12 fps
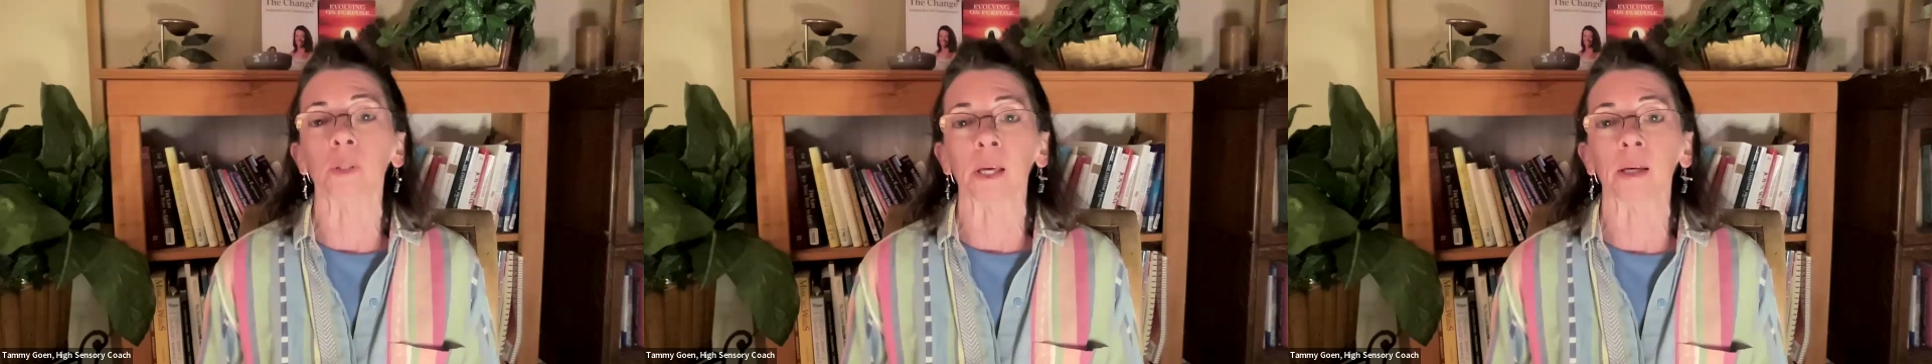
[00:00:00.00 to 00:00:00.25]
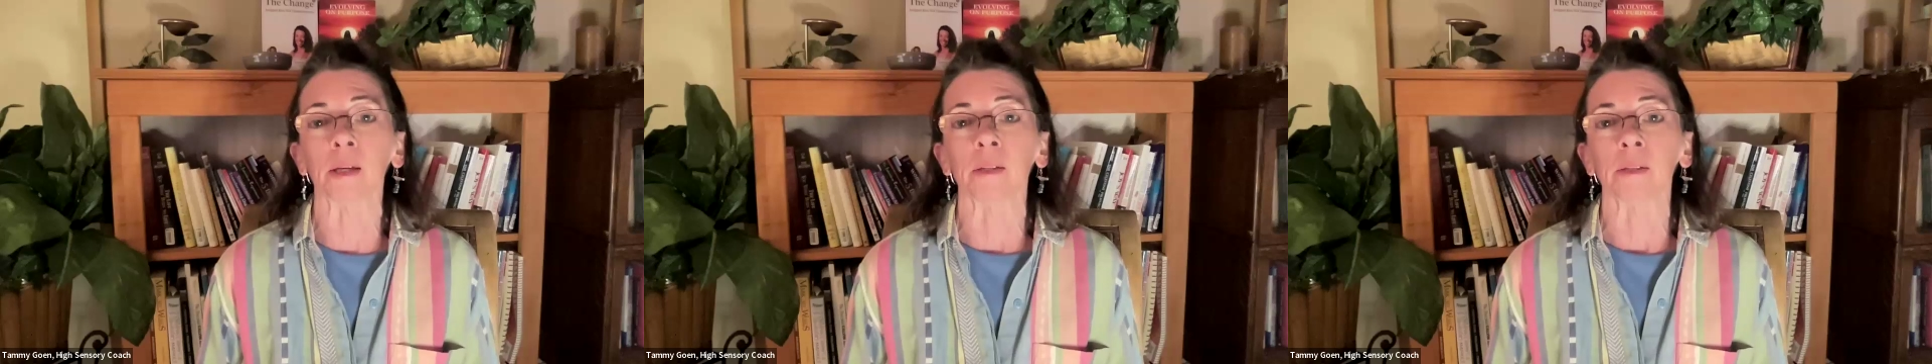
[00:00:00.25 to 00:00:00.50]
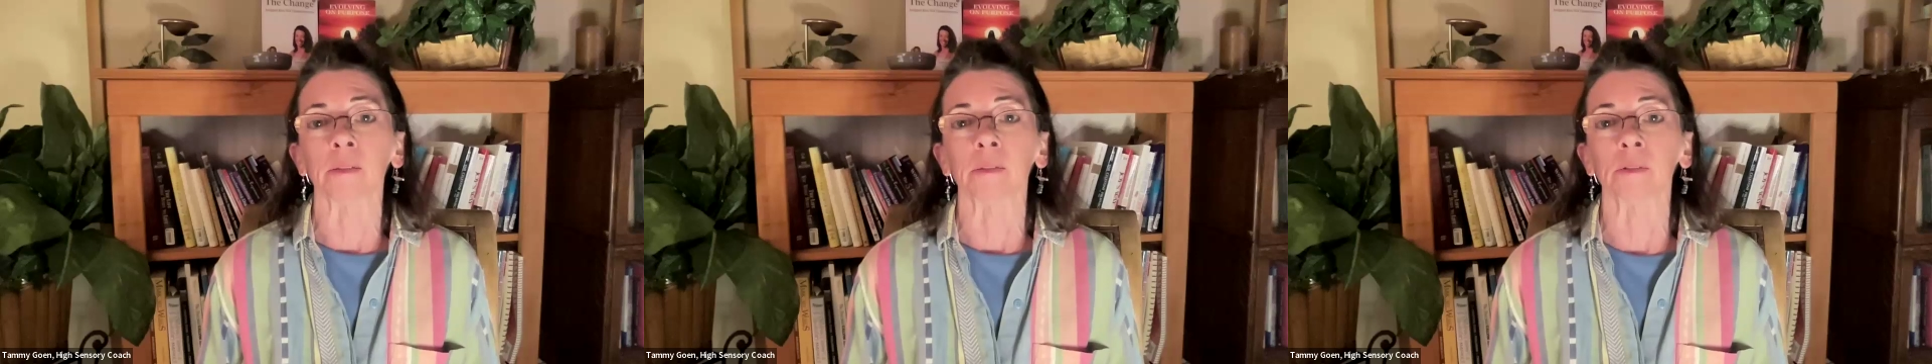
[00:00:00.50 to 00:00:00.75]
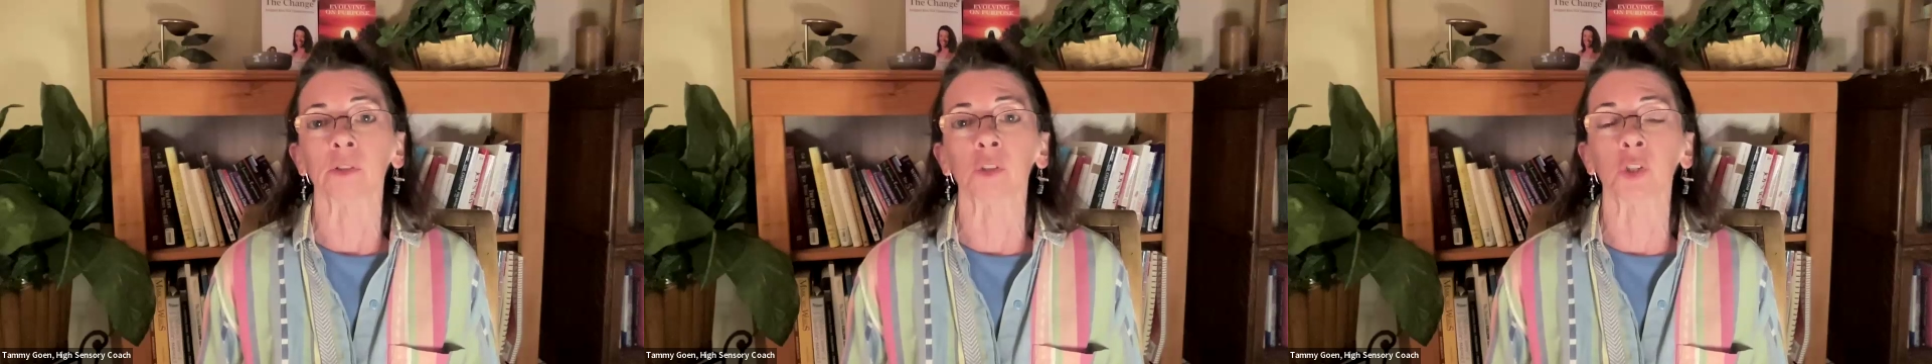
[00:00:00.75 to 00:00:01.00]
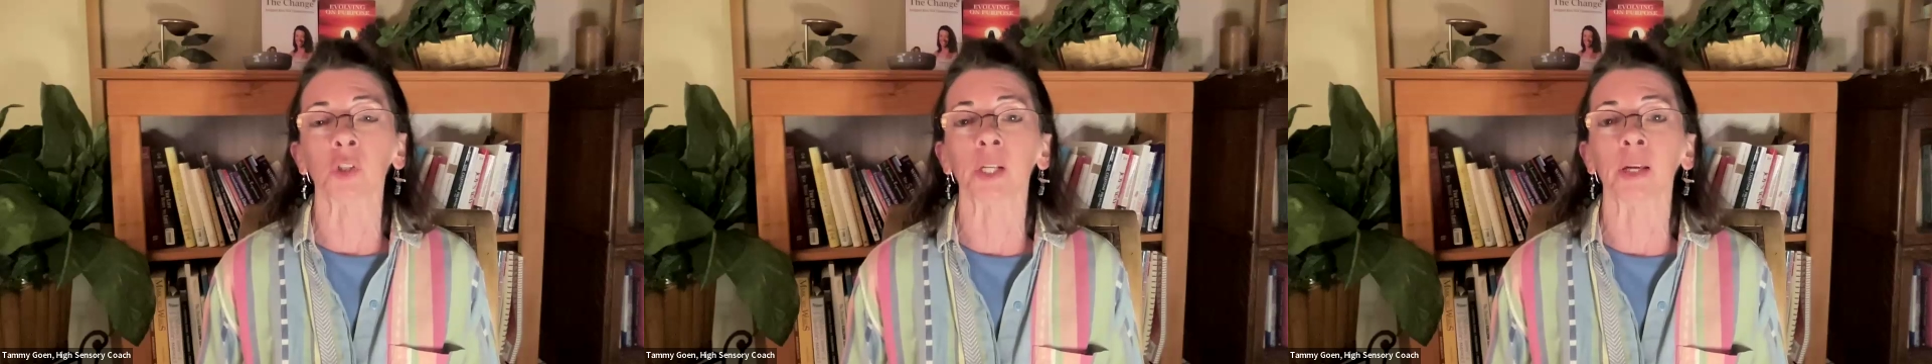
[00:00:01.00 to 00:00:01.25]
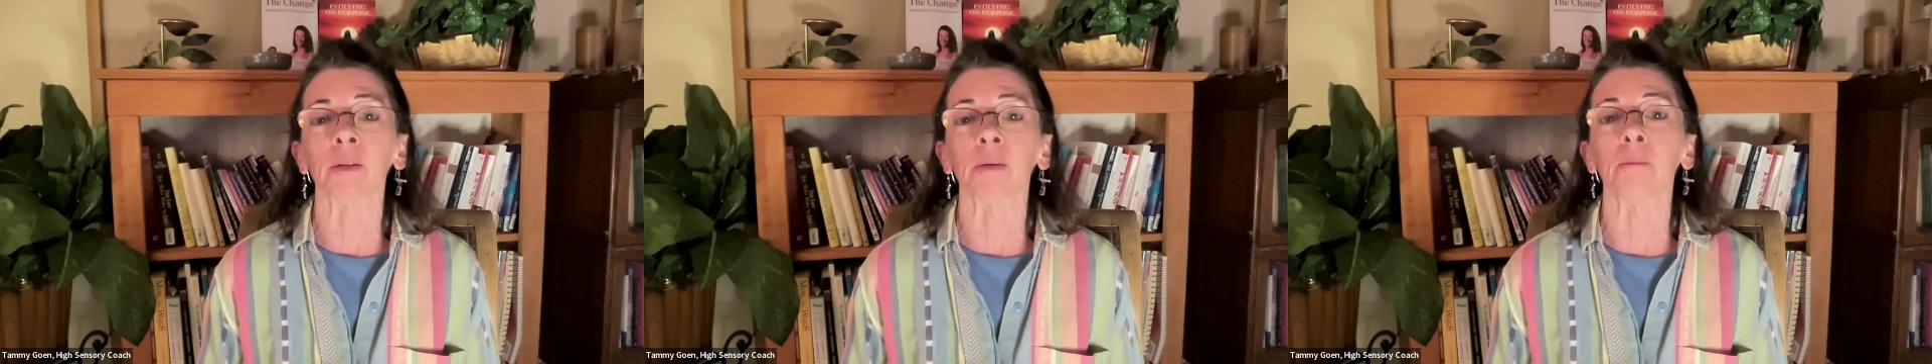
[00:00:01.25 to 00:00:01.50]
today to
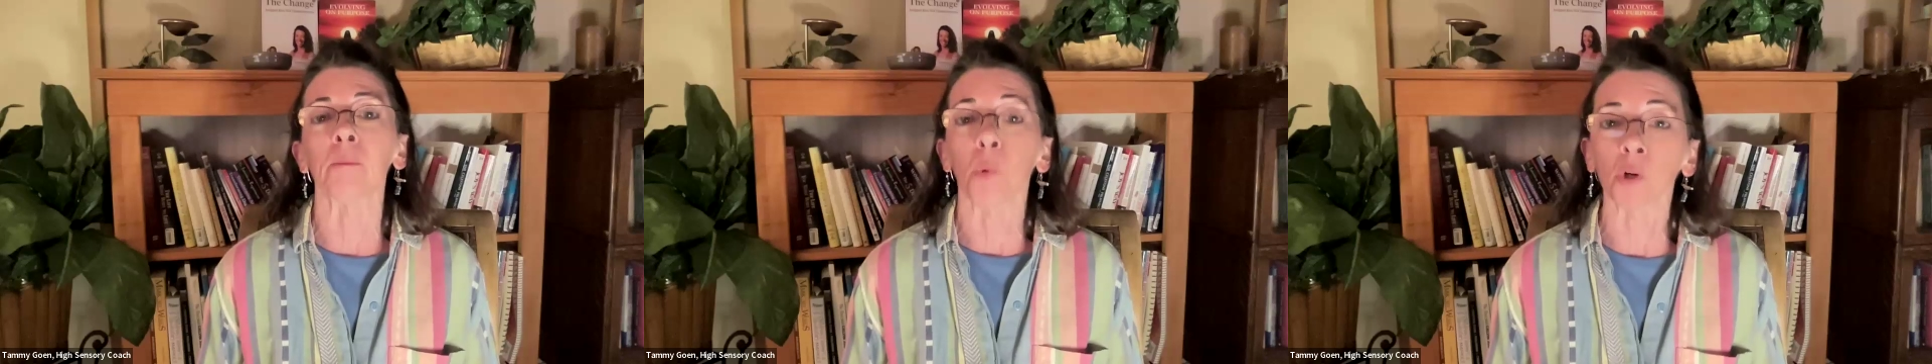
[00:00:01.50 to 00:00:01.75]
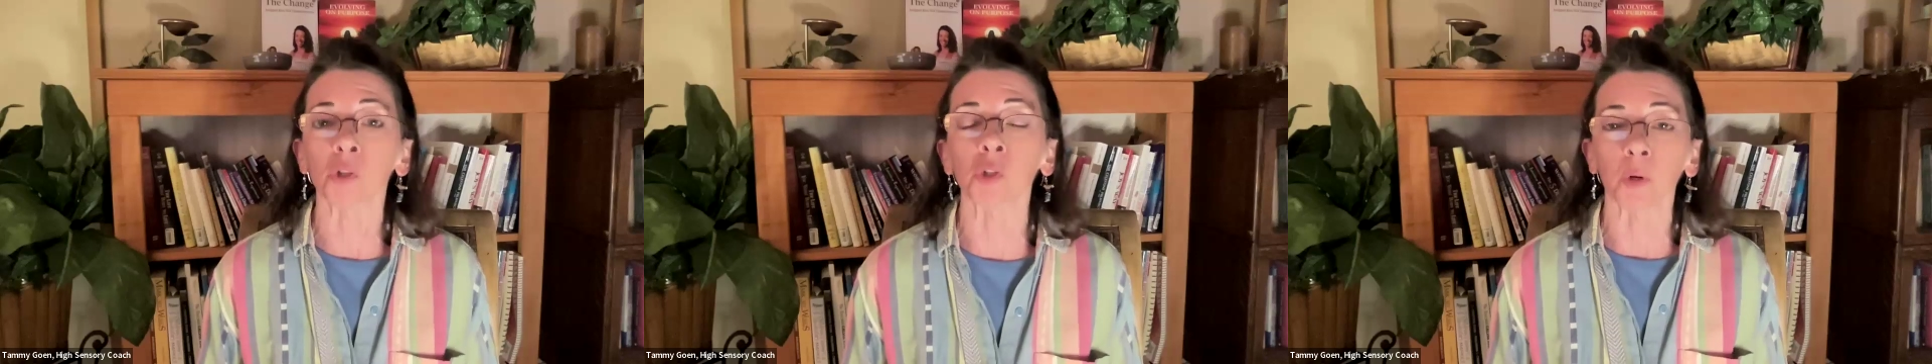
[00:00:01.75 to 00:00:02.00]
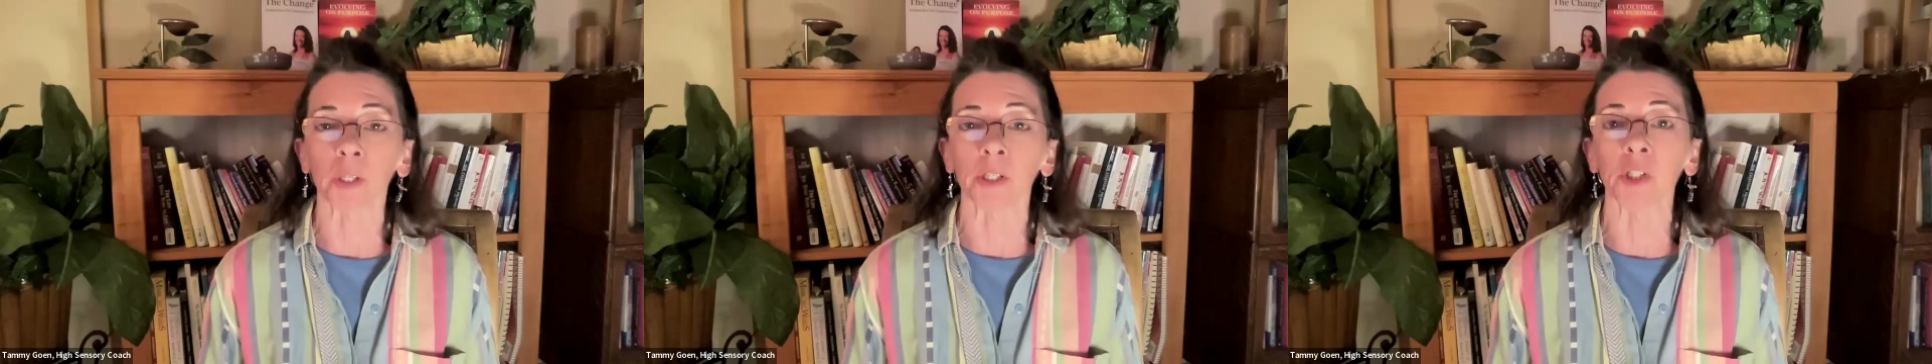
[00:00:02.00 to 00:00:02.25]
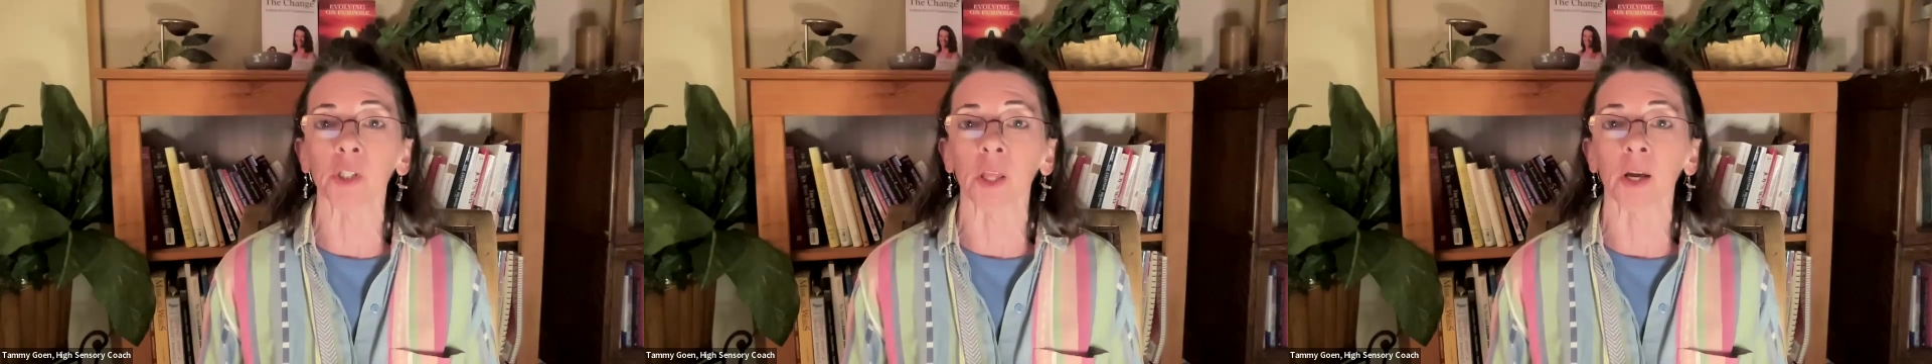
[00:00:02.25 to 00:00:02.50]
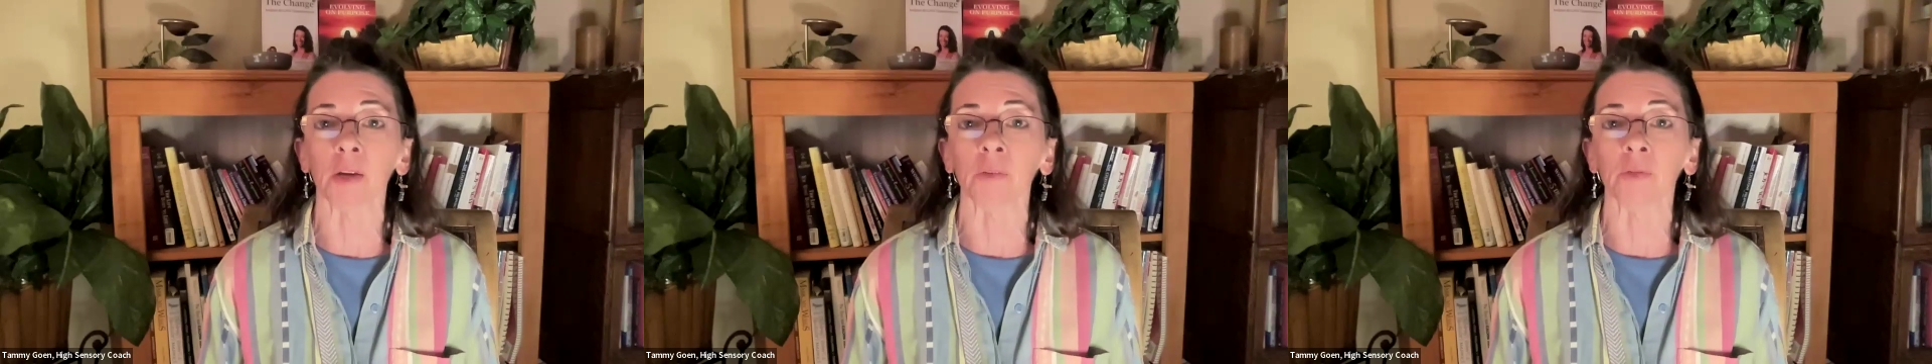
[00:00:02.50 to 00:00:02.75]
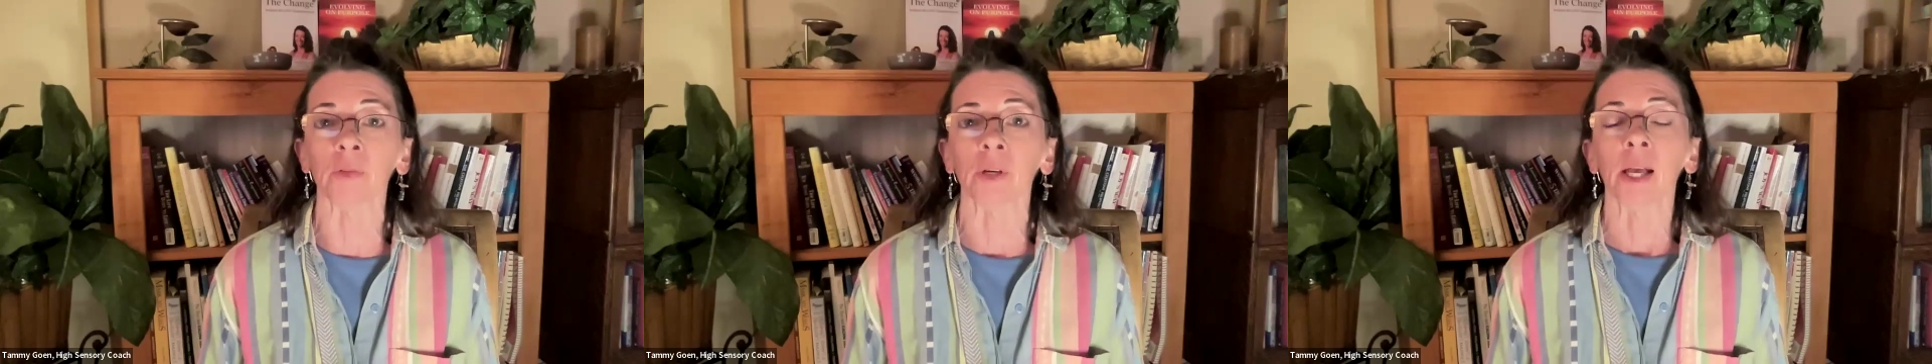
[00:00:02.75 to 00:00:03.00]
create more joy in your
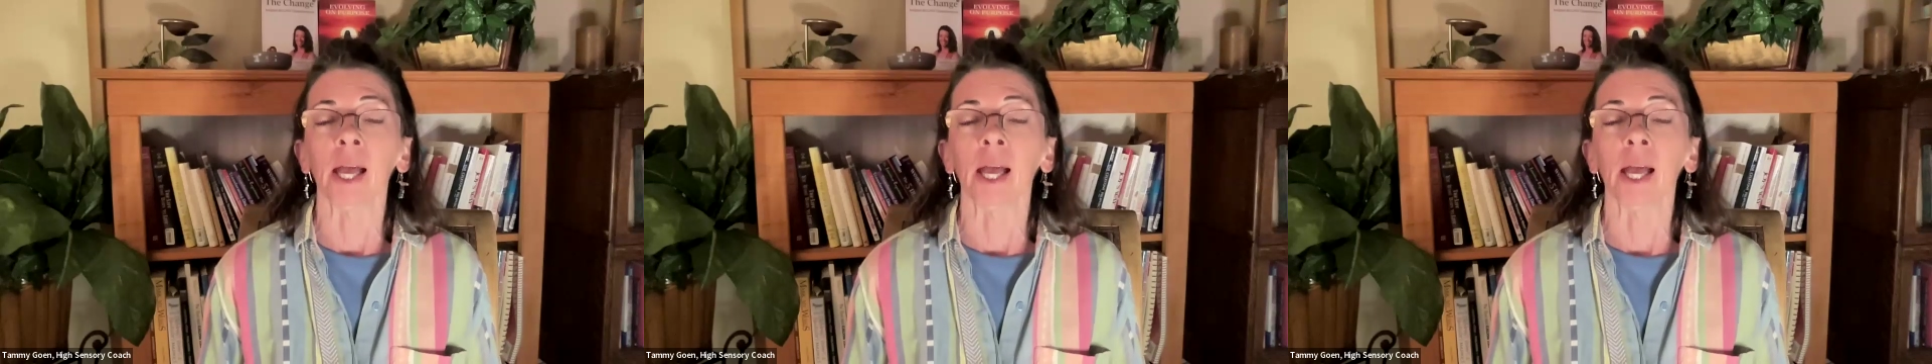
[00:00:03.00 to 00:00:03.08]
life?